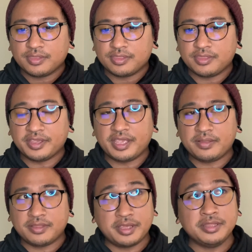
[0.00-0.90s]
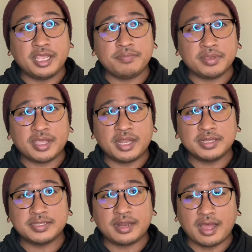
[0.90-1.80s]
in-game mechanics
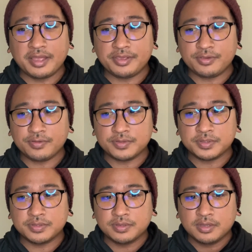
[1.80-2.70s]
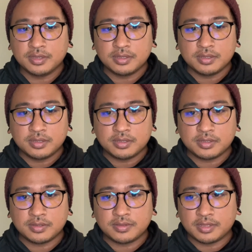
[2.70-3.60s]
that I use,
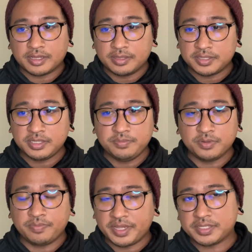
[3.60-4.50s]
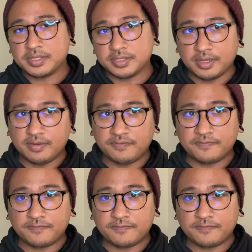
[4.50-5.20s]
like the simple basic stuff.